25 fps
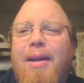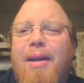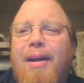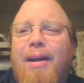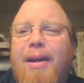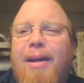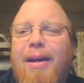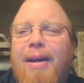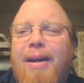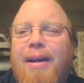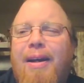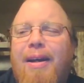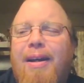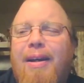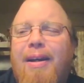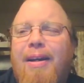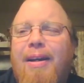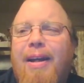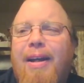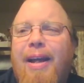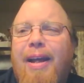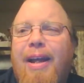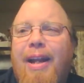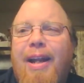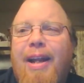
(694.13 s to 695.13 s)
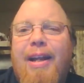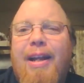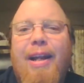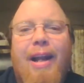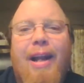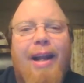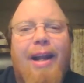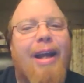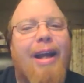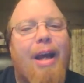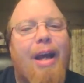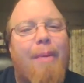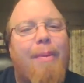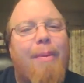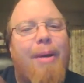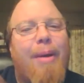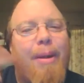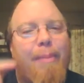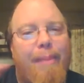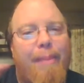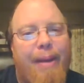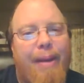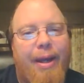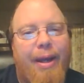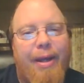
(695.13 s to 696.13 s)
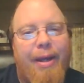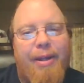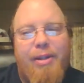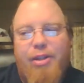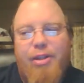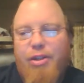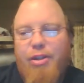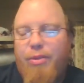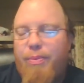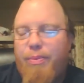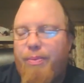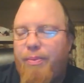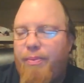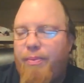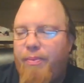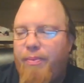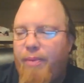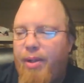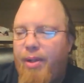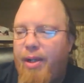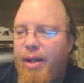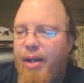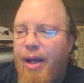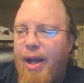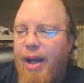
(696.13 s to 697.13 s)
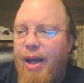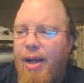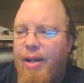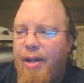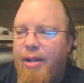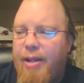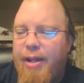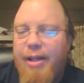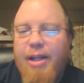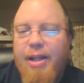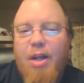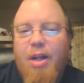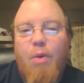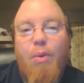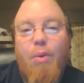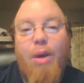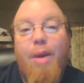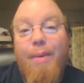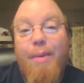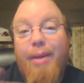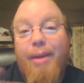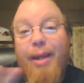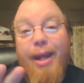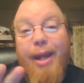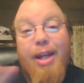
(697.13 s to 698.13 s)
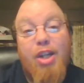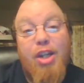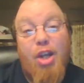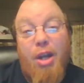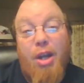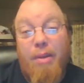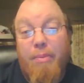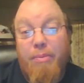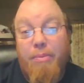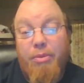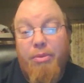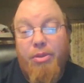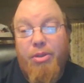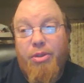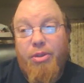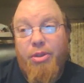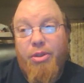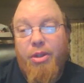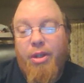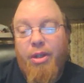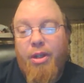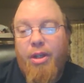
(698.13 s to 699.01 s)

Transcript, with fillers: Uh, and then I got my badge. Now they did away with HMs.